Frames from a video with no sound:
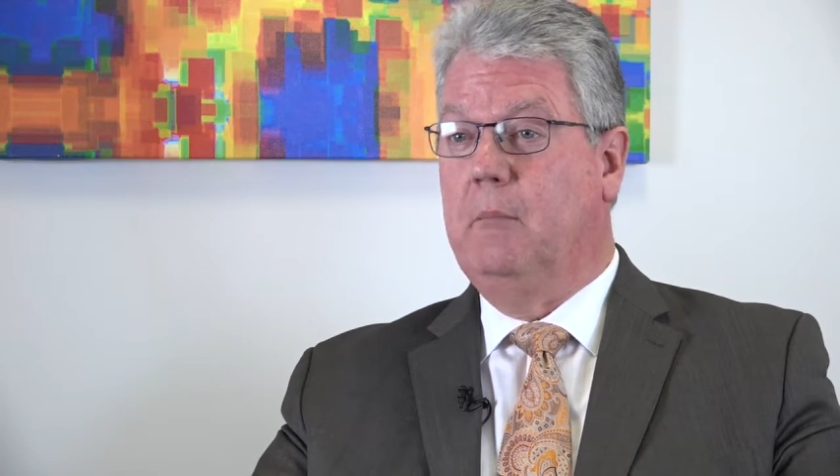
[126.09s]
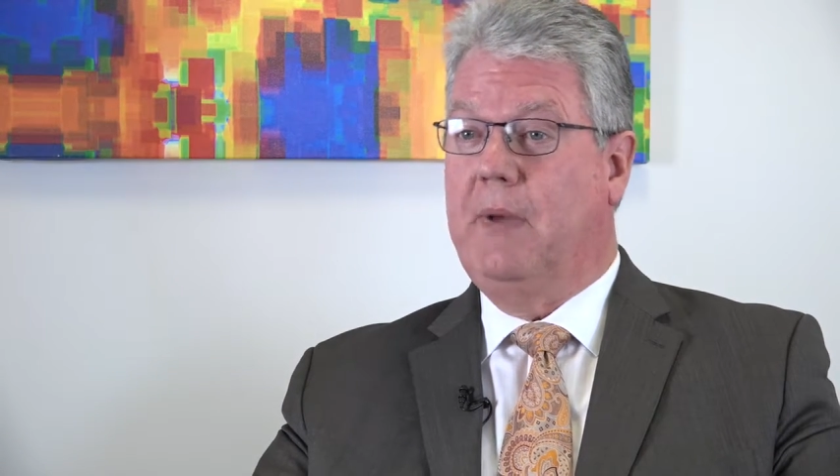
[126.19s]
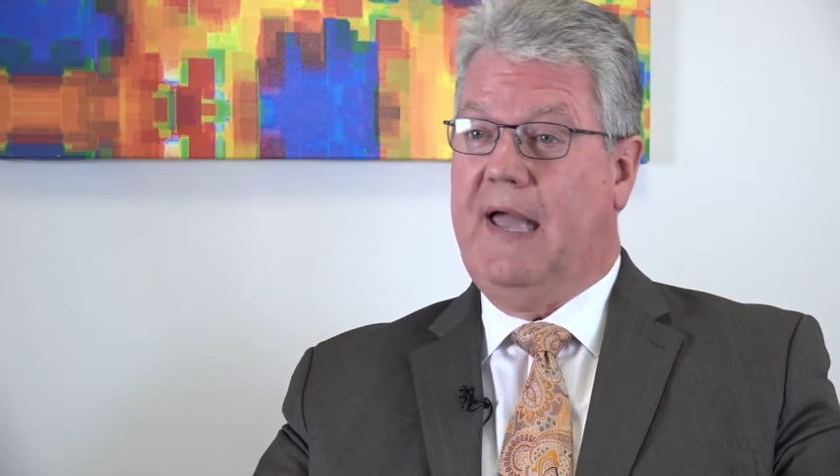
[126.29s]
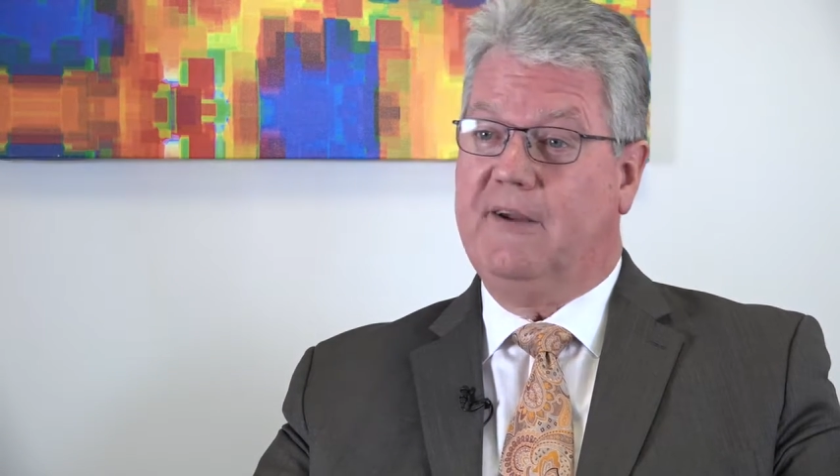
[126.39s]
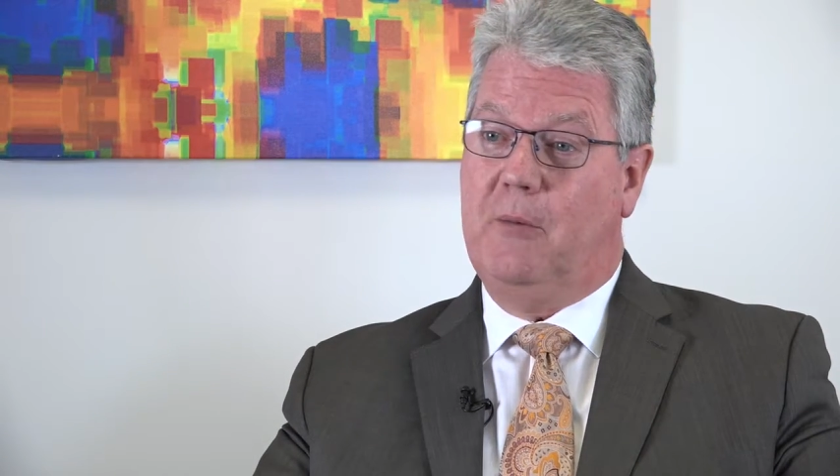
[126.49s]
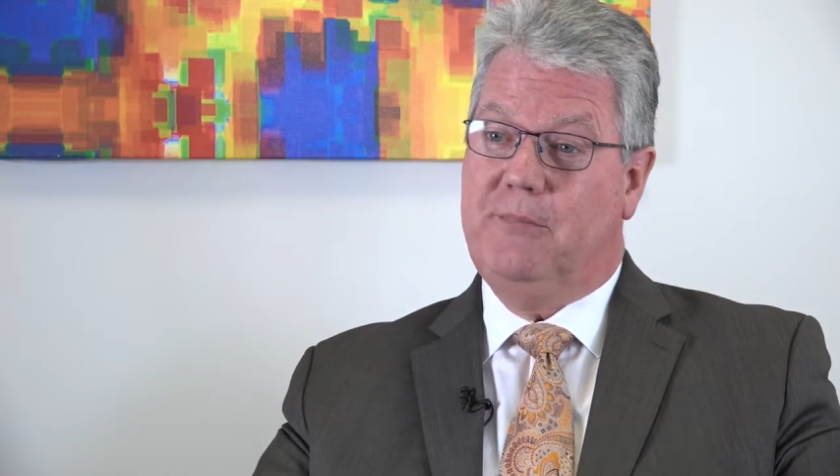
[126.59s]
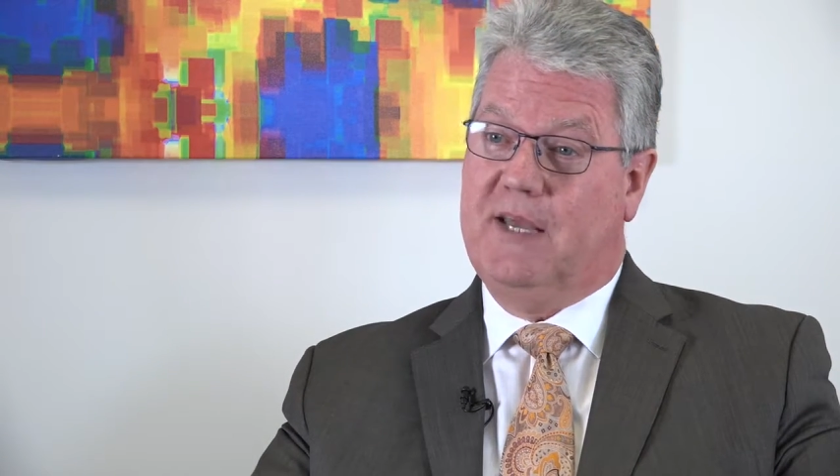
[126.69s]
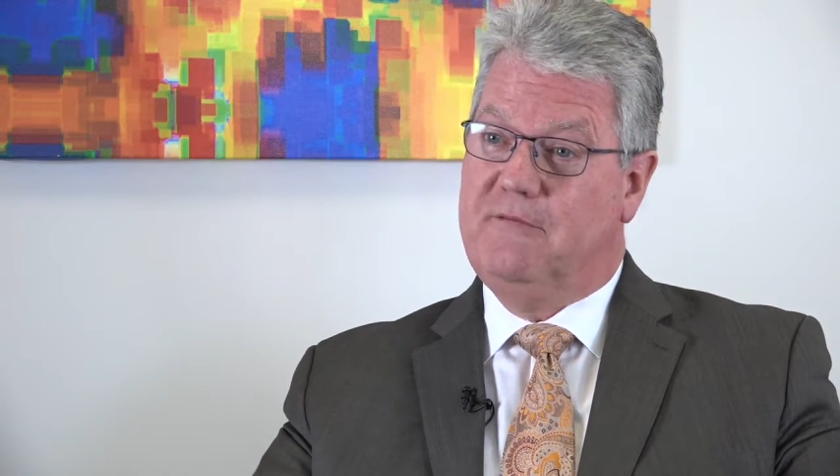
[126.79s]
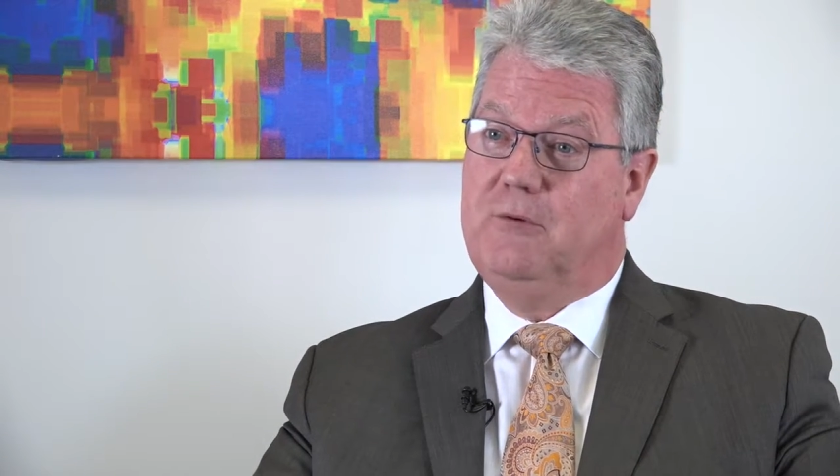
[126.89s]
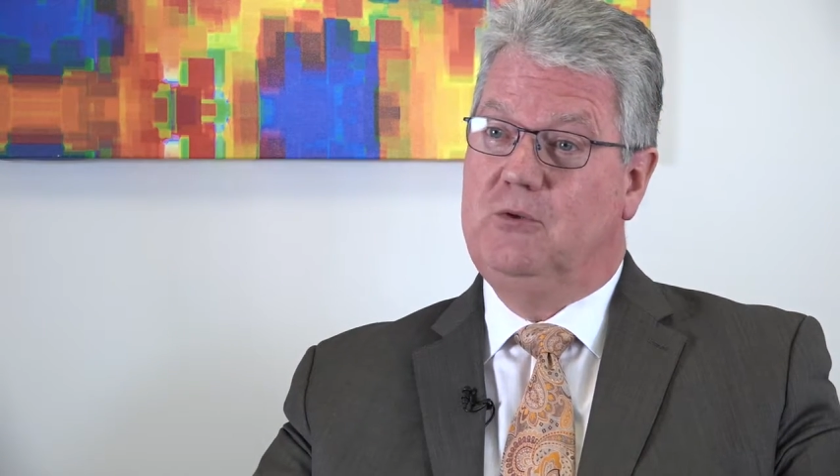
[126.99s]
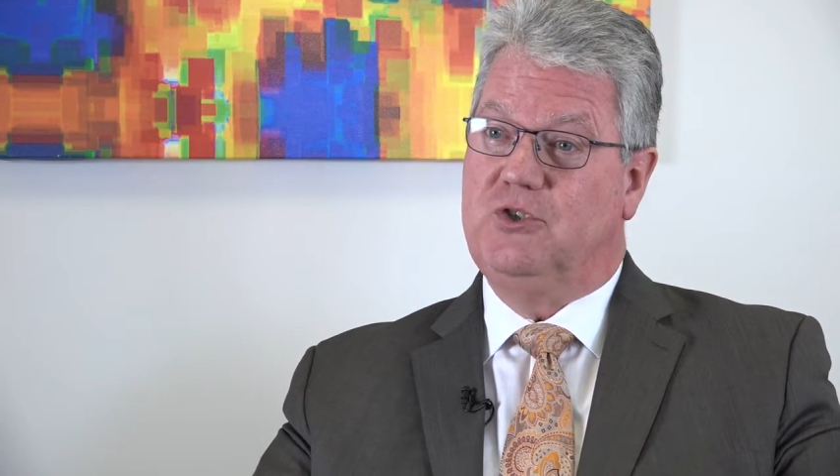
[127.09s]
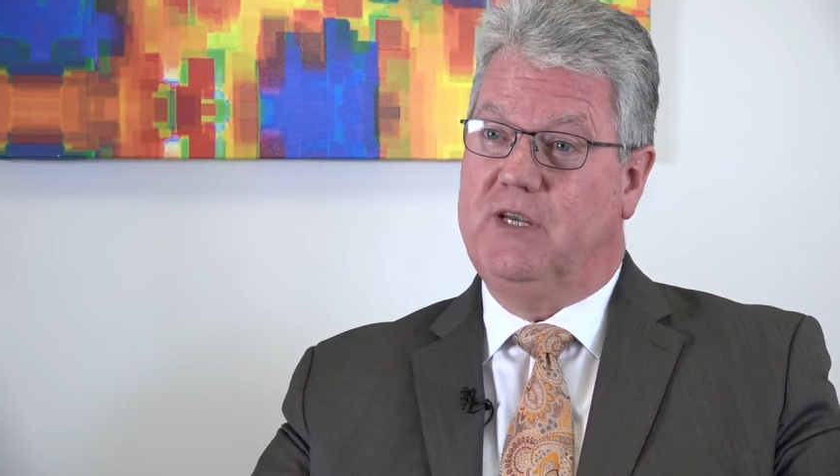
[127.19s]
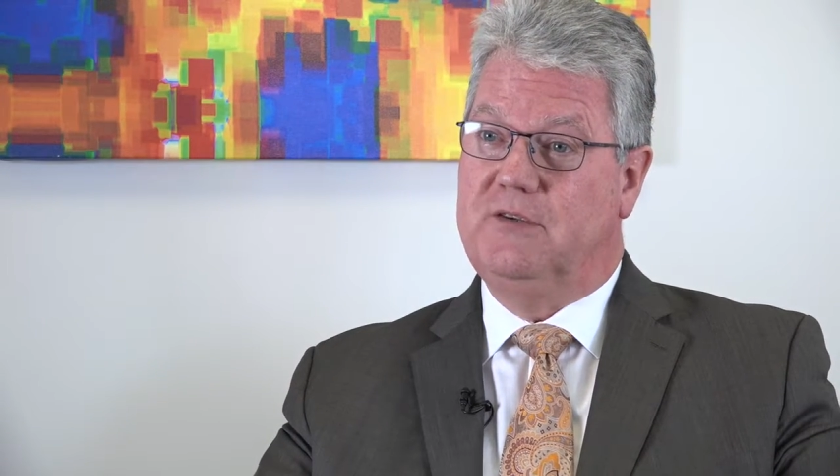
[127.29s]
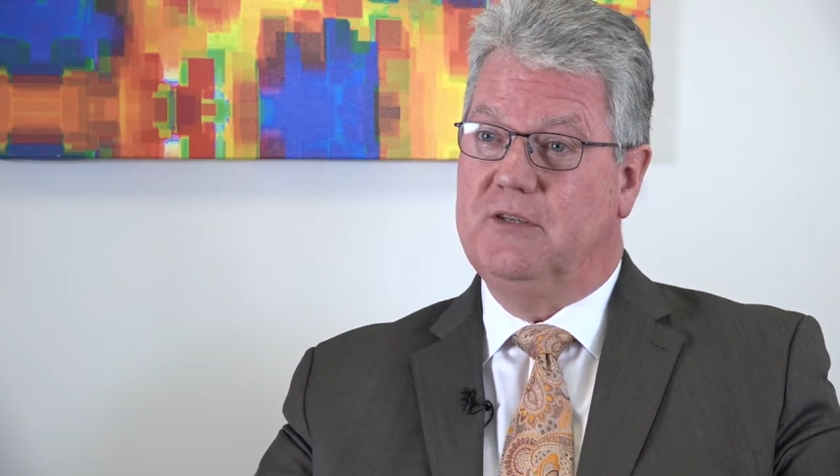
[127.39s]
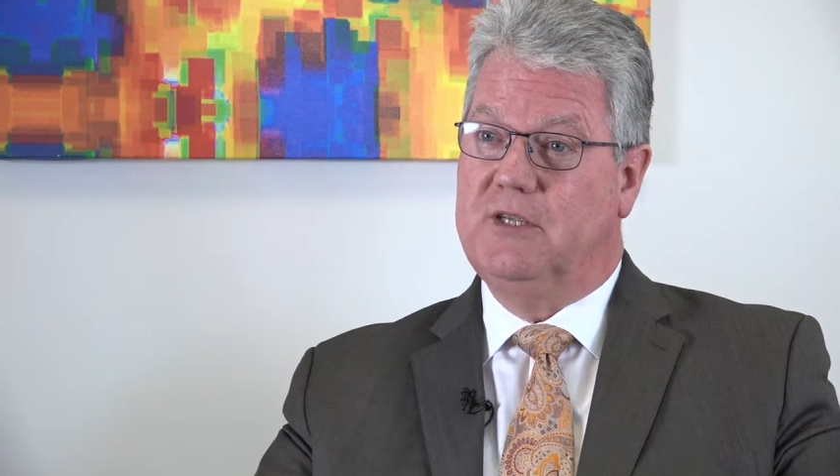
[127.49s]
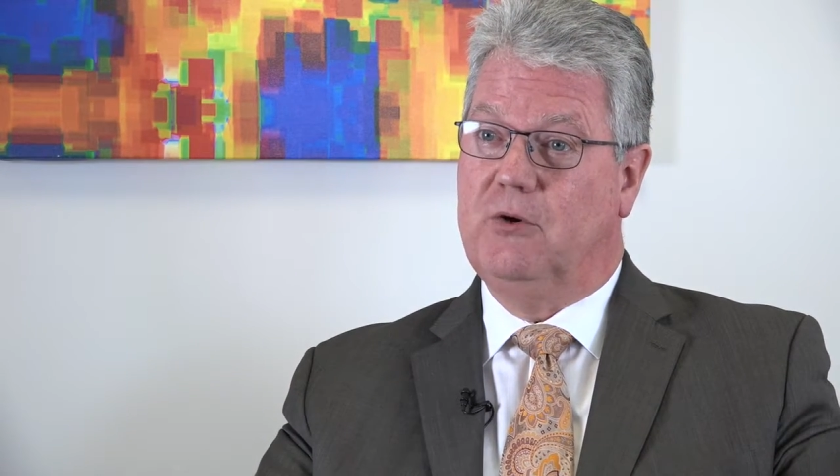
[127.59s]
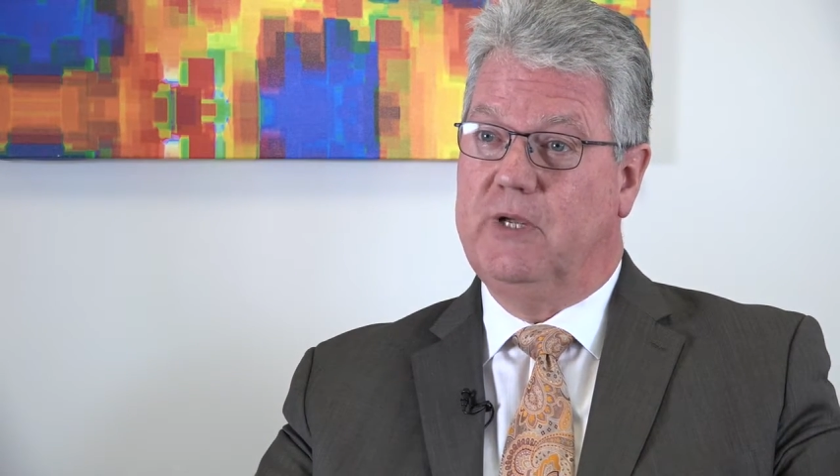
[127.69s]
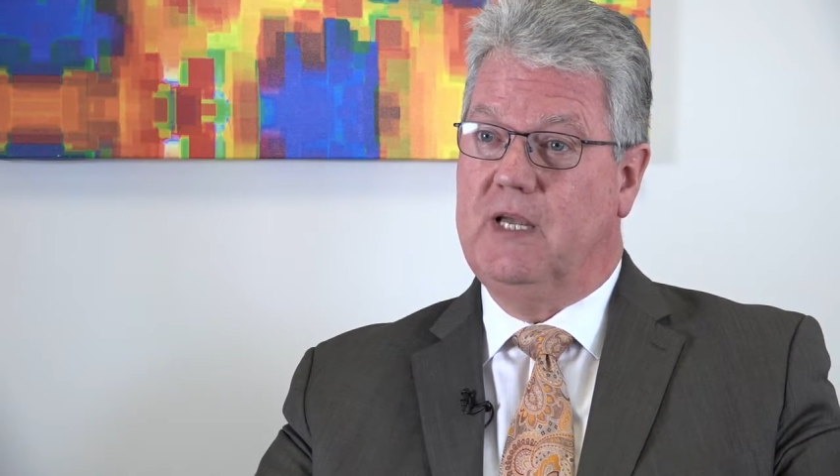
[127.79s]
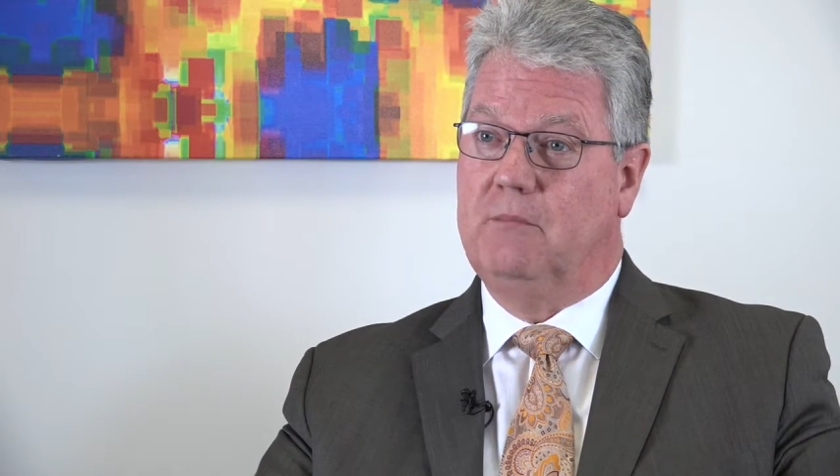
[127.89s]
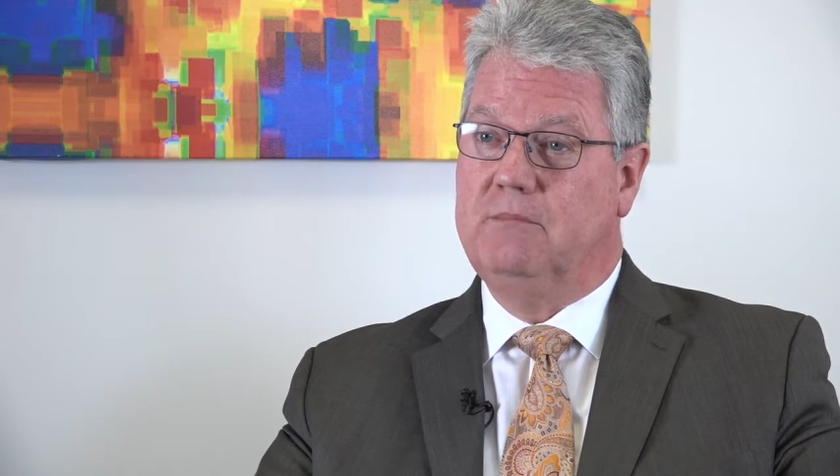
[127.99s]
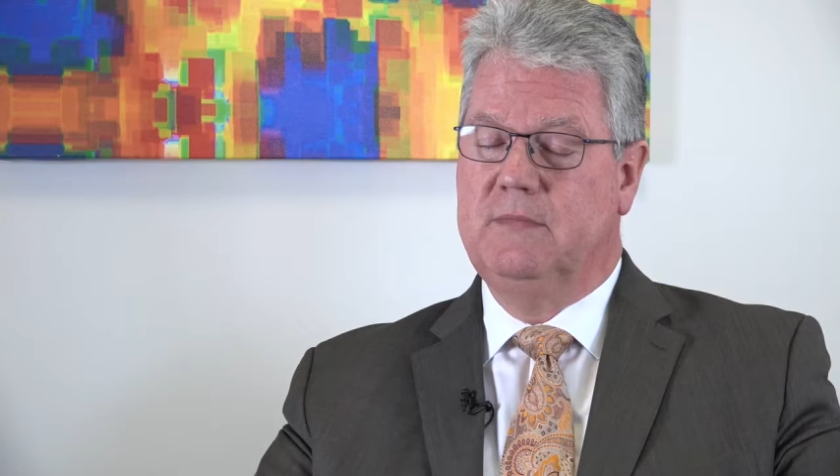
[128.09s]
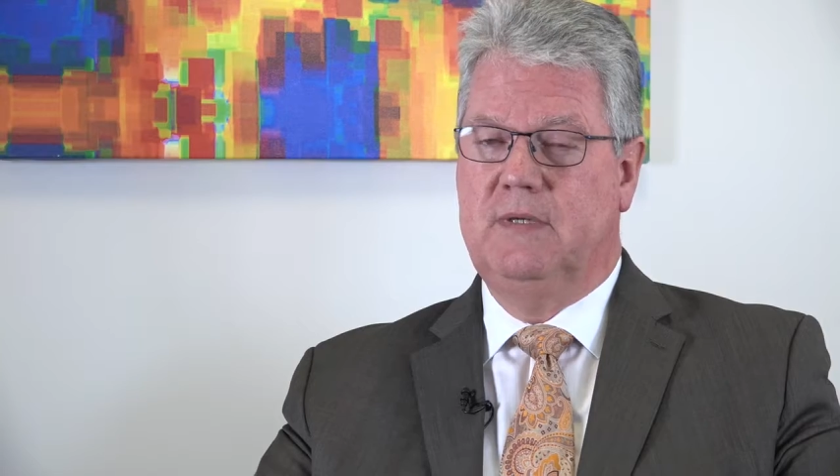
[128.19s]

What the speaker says: back up that food chain to the OEM.